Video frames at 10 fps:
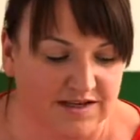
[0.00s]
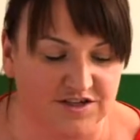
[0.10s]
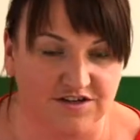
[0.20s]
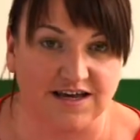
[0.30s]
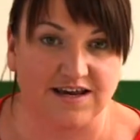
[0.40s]

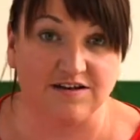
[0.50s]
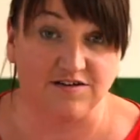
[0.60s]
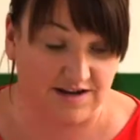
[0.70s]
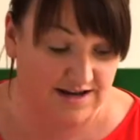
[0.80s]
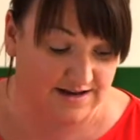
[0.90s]
And to that I'm
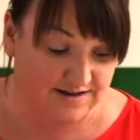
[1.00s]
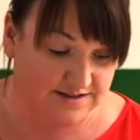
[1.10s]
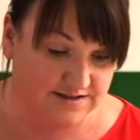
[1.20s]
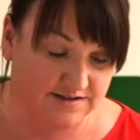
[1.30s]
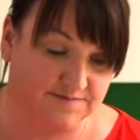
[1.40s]
going to
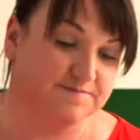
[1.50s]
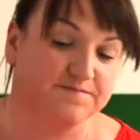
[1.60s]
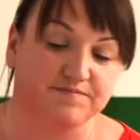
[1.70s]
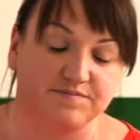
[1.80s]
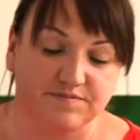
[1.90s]
add
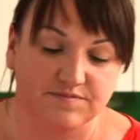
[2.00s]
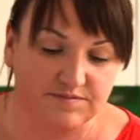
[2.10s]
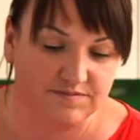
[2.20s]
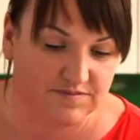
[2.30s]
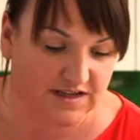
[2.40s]

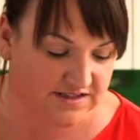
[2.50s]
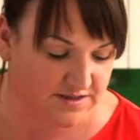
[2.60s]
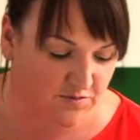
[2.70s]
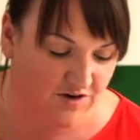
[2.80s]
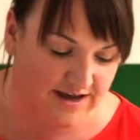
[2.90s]

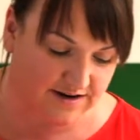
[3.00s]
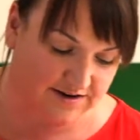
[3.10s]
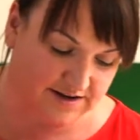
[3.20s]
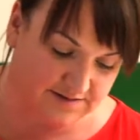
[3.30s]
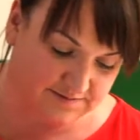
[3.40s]
some red
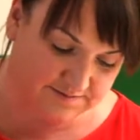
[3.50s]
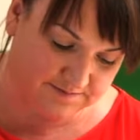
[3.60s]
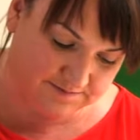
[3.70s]
onion.